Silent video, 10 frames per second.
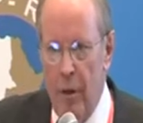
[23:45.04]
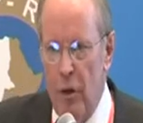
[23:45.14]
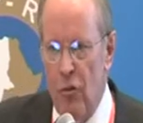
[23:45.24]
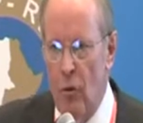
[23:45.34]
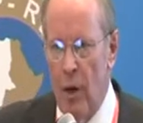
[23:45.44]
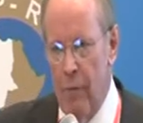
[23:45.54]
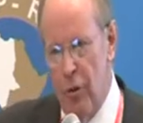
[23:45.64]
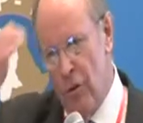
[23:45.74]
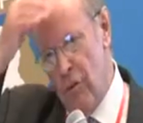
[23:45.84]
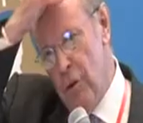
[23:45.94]
additional
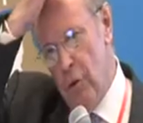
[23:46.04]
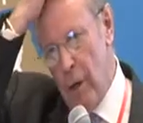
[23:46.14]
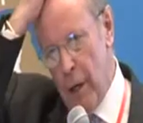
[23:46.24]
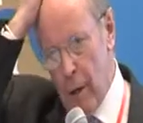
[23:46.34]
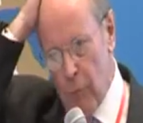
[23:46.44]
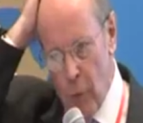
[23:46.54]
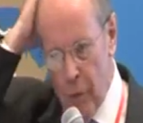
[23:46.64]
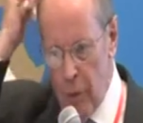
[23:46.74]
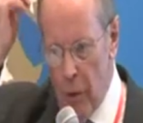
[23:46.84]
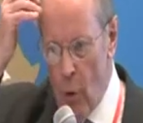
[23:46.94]
coverages that you can get
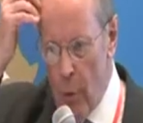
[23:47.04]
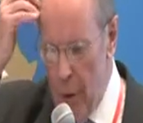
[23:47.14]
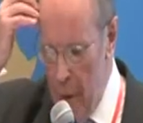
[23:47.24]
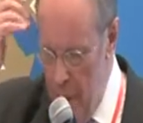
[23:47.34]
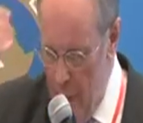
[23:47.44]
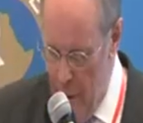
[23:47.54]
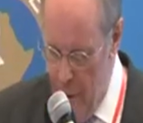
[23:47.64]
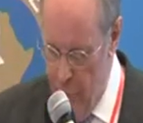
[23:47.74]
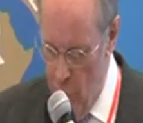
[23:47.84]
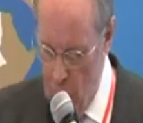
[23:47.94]
within the
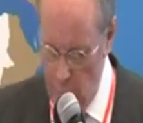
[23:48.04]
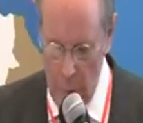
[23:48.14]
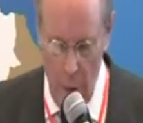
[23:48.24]
OEED form,